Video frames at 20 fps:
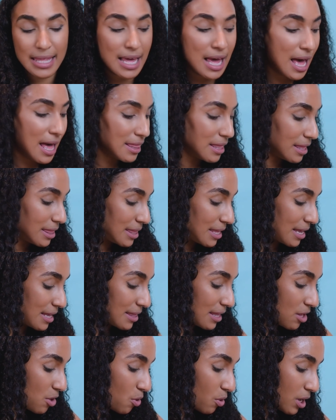the other thing
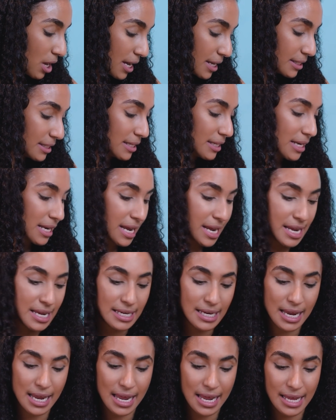that you're going to
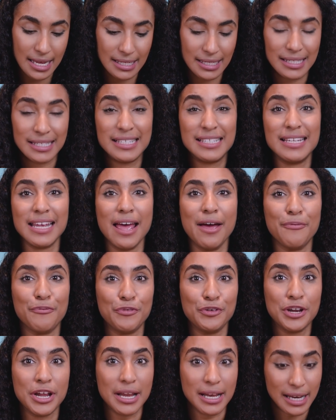need is
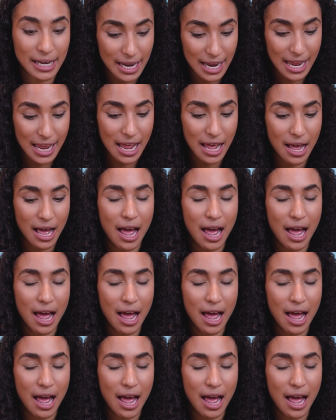definitely,